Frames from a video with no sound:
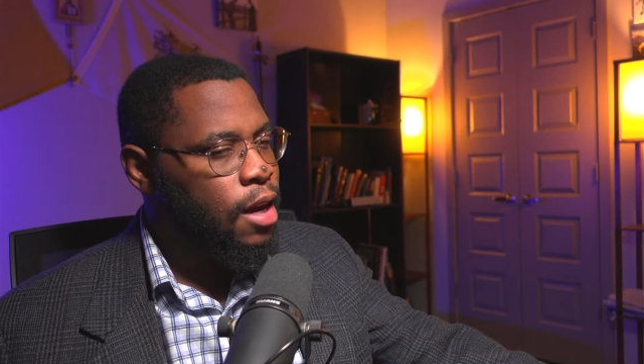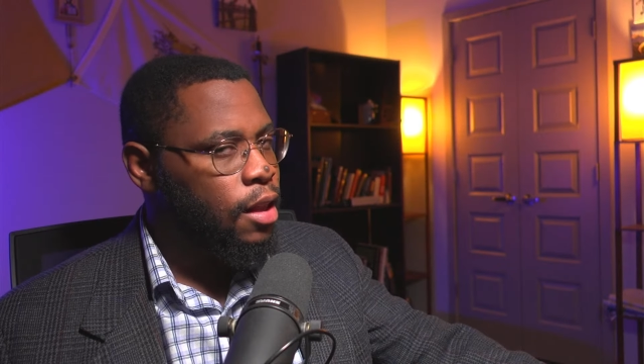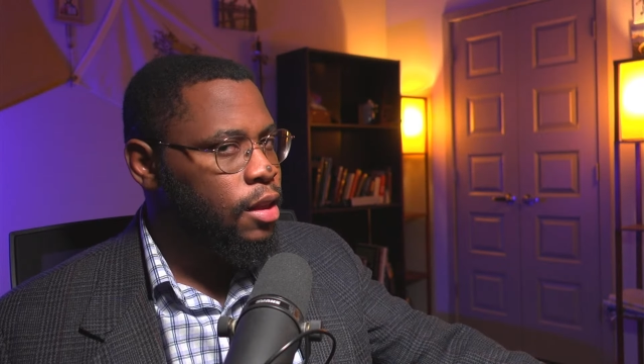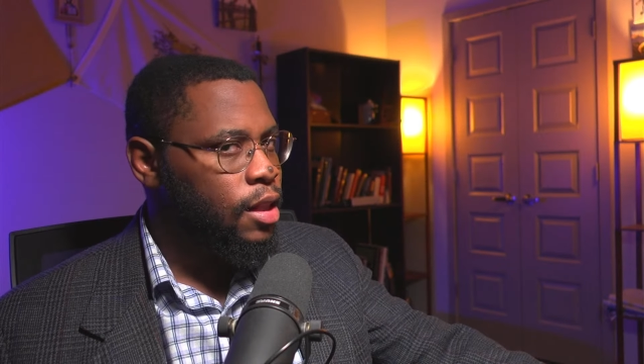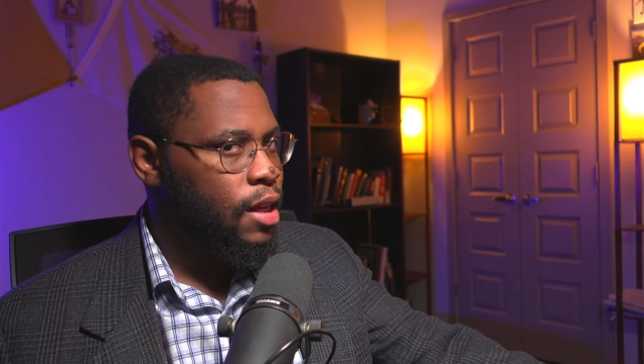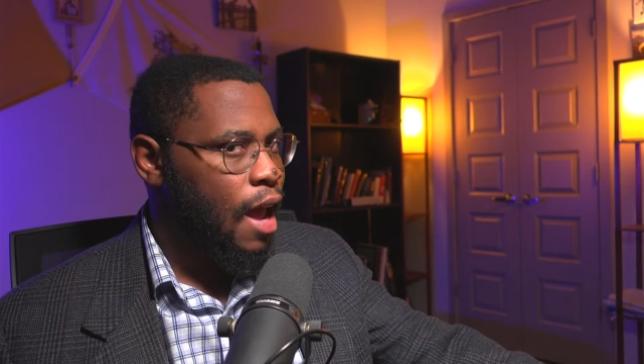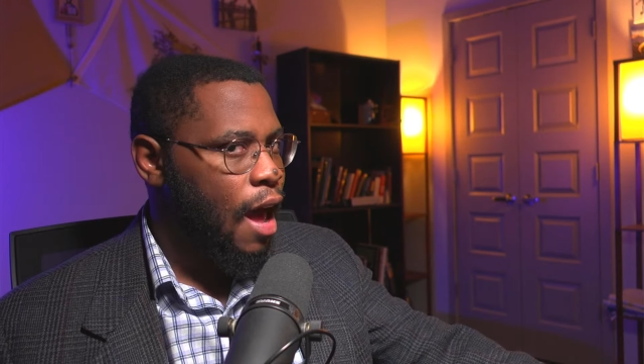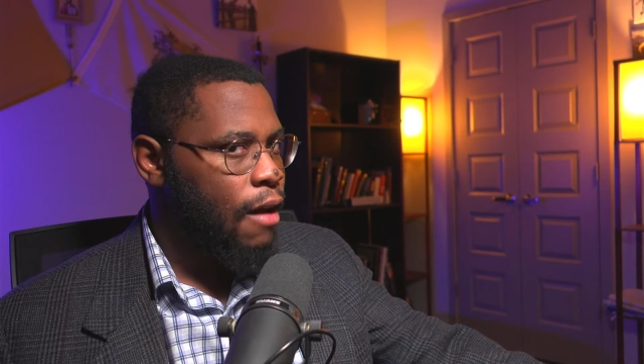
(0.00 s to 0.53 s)
not
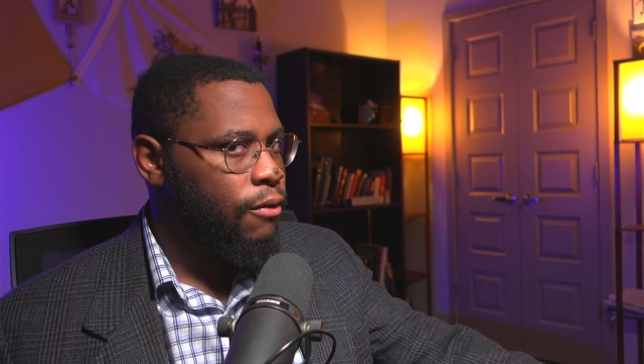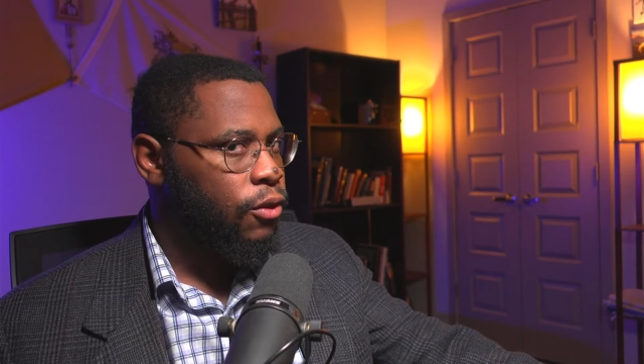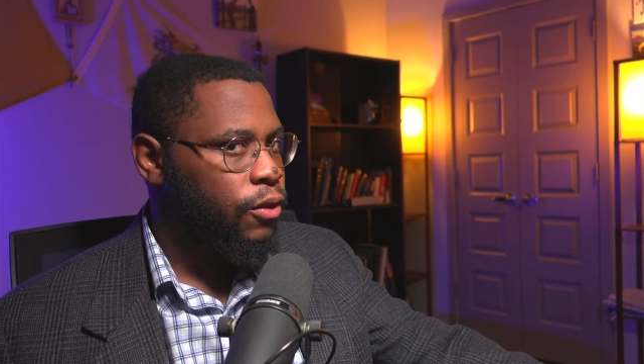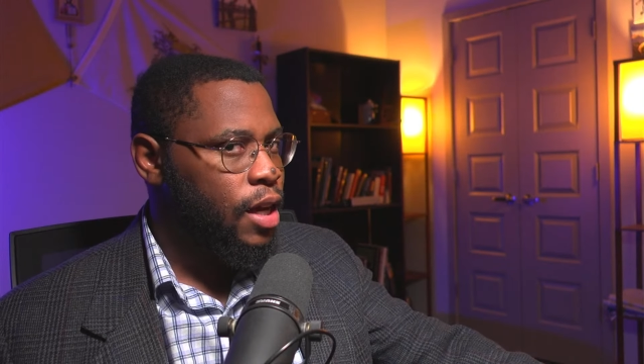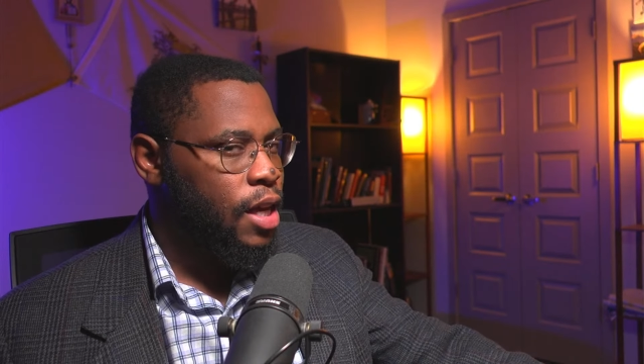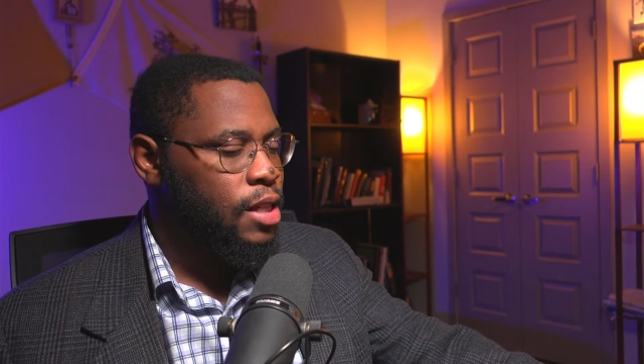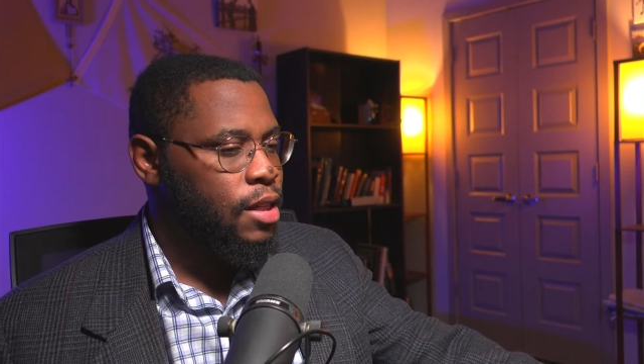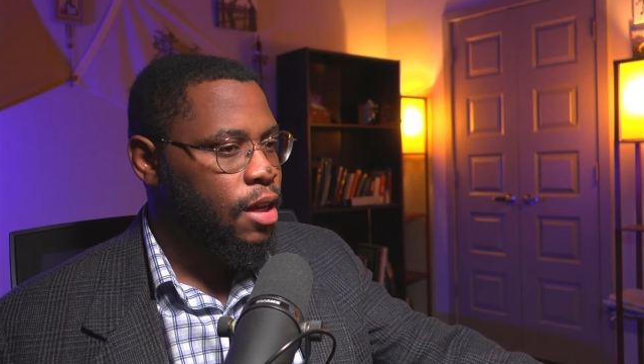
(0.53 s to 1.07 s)
that the
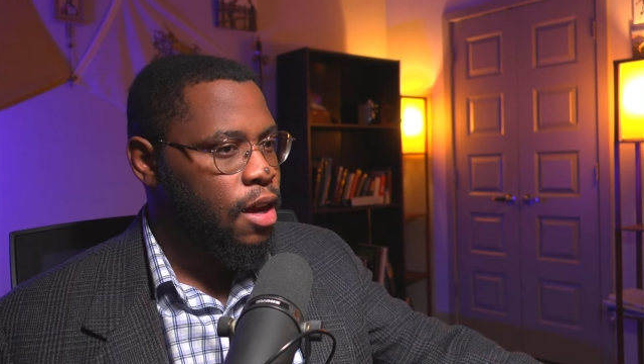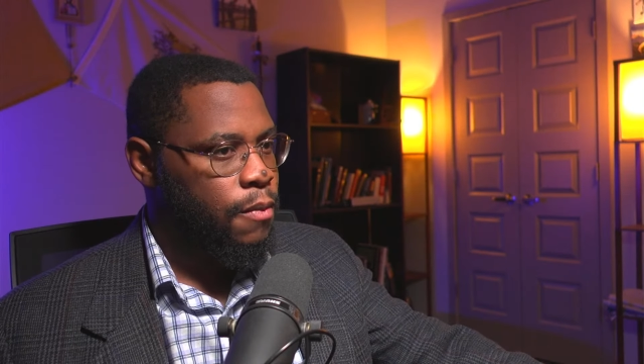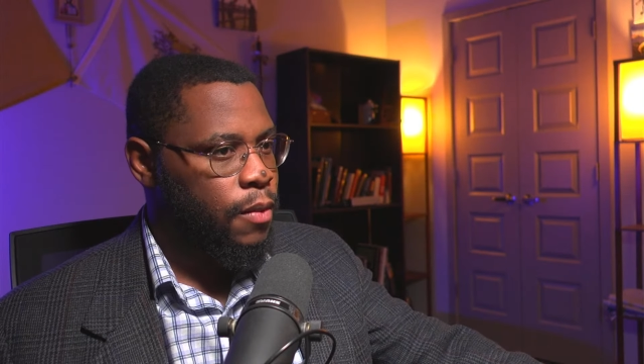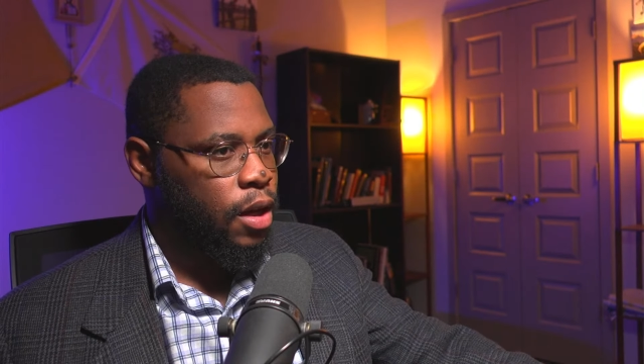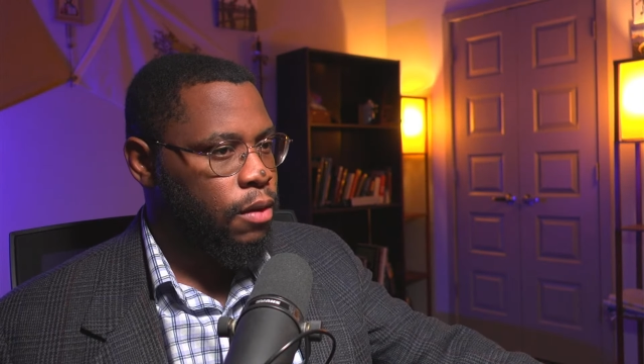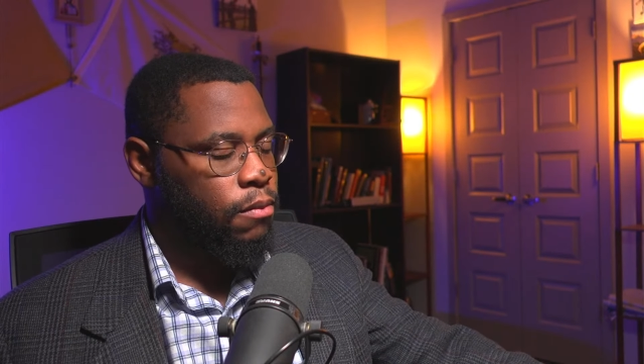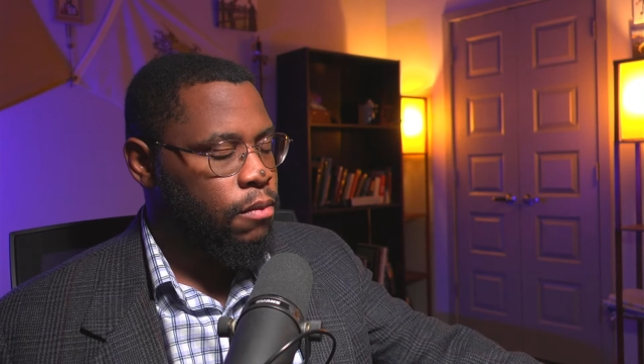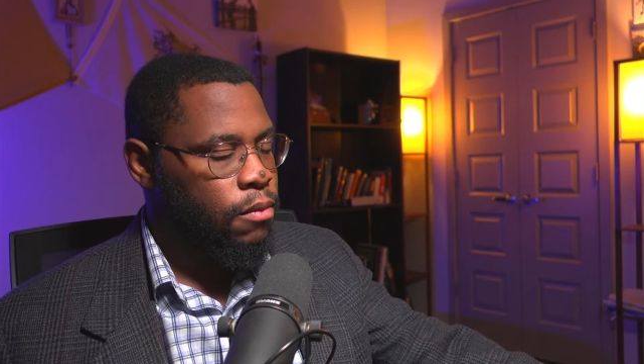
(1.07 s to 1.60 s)
cavalry isn't
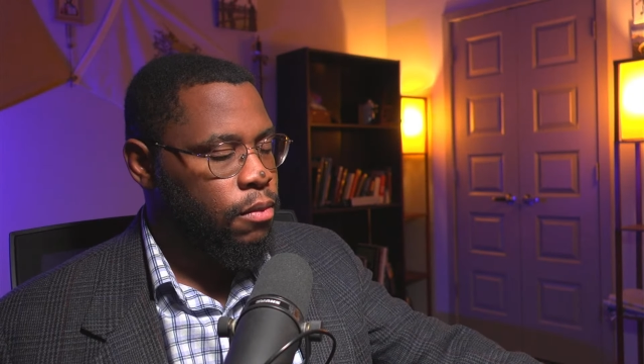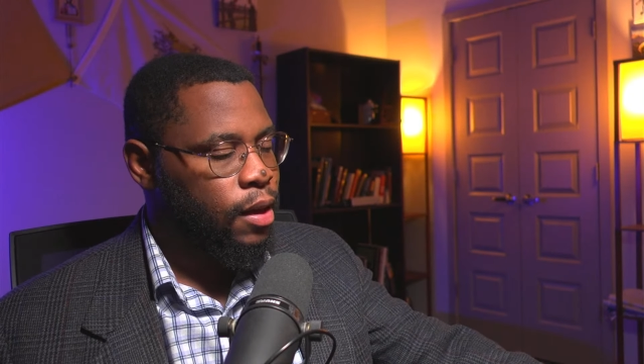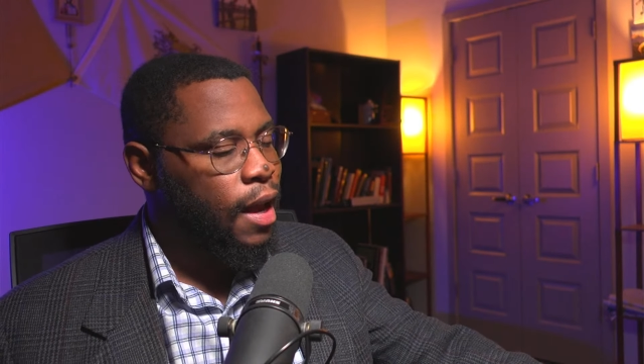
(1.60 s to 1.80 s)
coming.